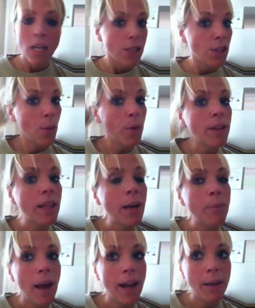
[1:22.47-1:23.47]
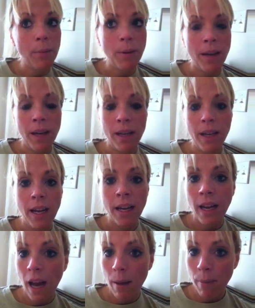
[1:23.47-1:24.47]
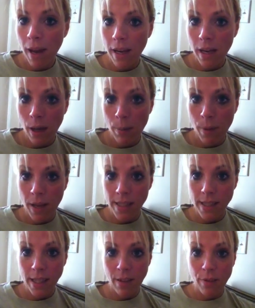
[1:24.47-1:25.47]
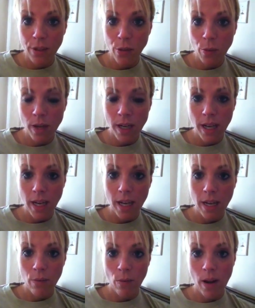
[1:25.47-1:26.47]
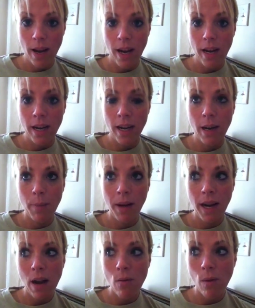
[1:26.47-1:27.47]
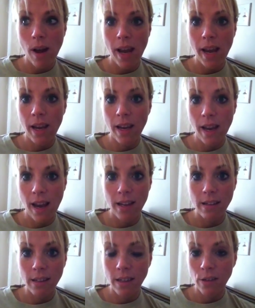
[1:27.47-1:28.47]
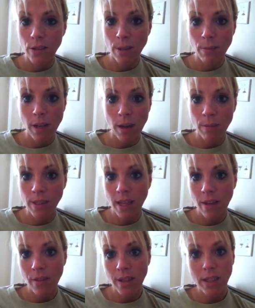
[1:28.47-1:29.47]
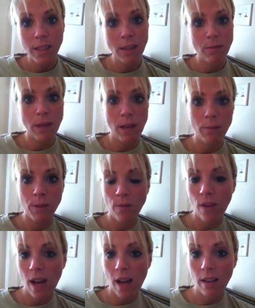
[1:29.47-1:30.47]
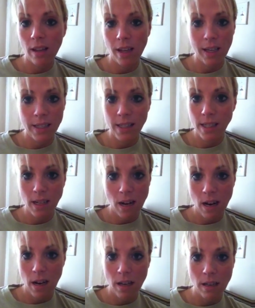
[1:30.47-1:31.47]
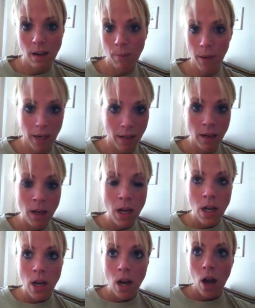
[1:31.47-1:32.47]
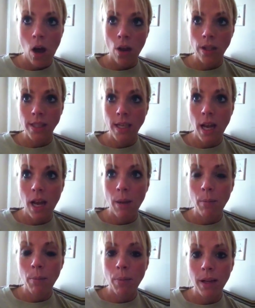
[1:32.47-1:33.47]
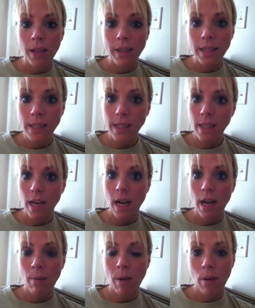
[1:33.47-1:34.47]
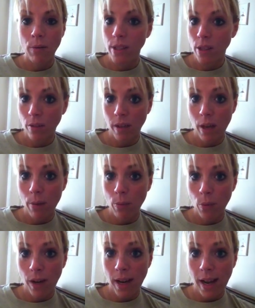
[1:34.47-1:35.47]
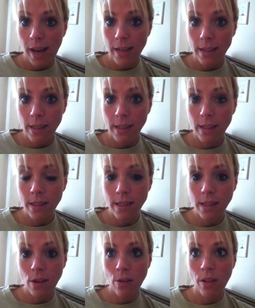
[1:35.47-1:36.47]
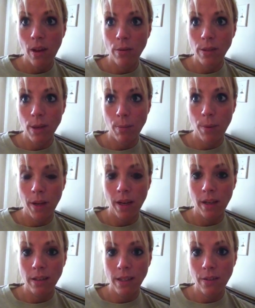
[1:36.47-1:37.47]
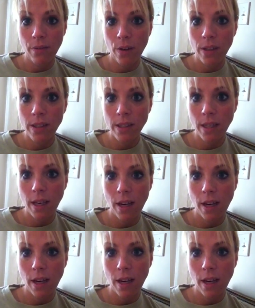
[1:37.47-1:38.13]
So I went and laid back in bed and got back up at 7:20 and weighed. And I mean, I weigh at, sometimes 7, sometimes 5, like it's not, all the time. But this time I was only at 0.8. So that was a big difference,